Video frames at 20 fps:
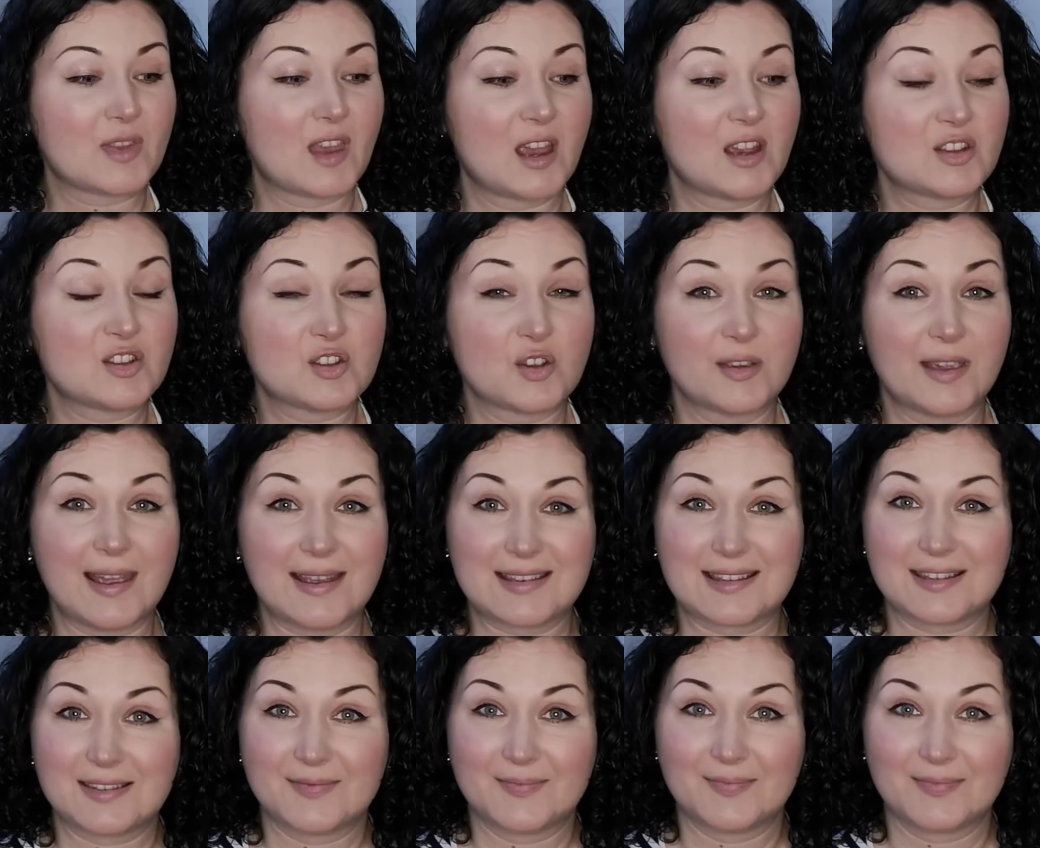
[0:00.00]
So
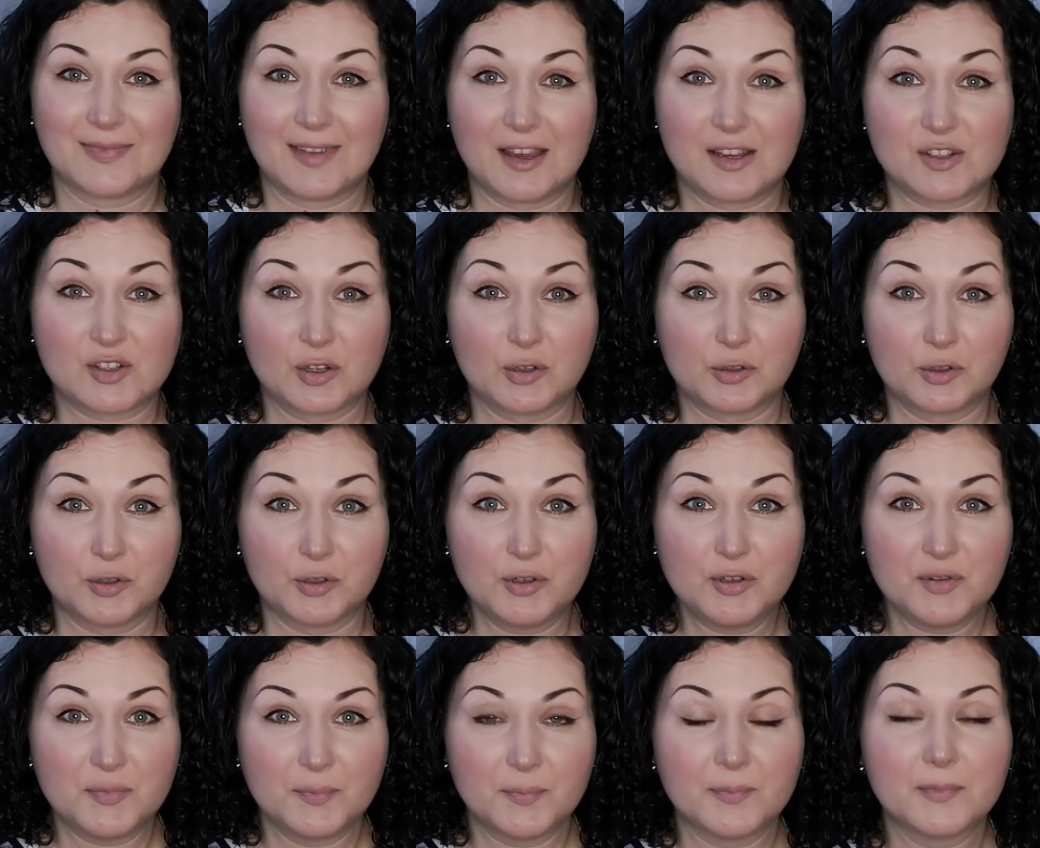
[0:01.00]
yes, it's all good.
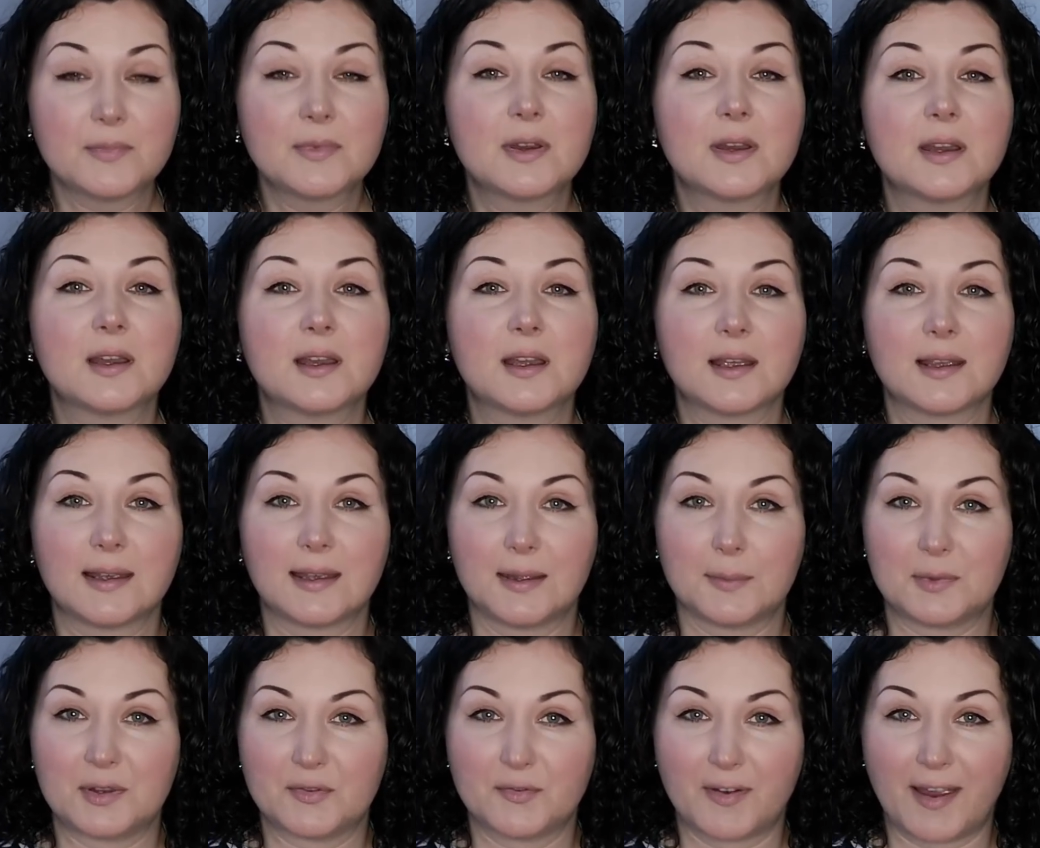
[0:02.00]
Keep
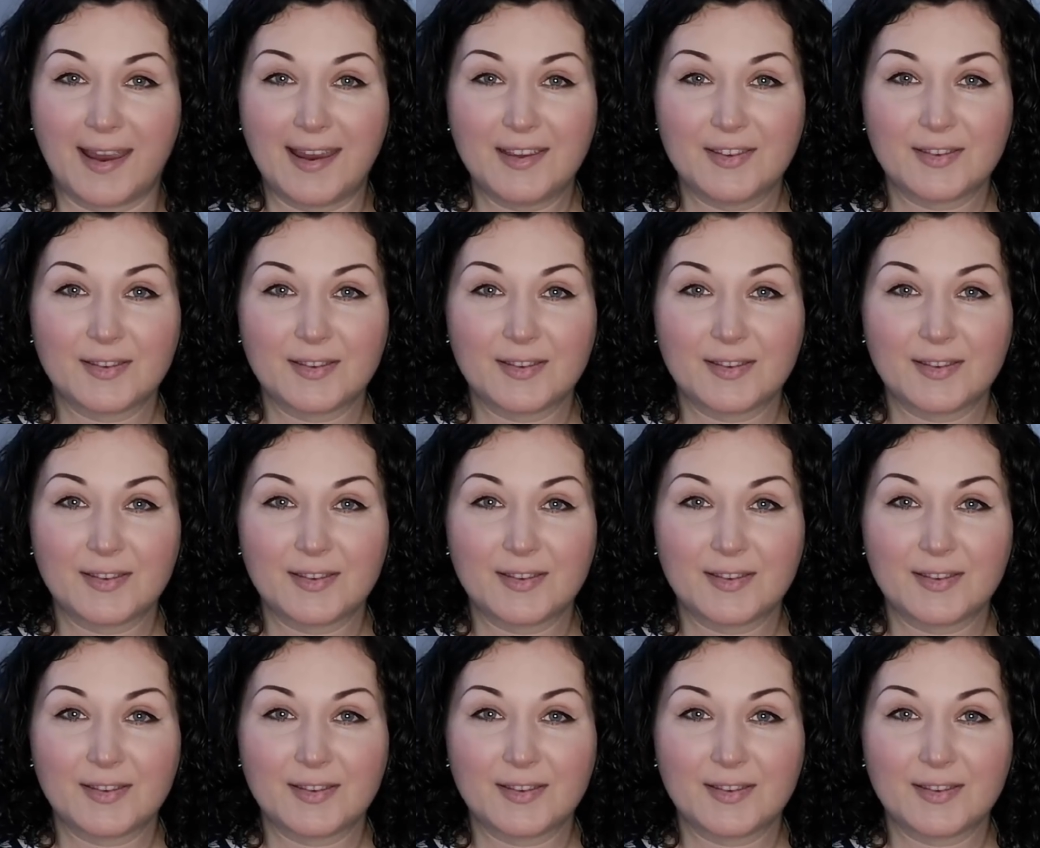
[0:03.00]
the faith.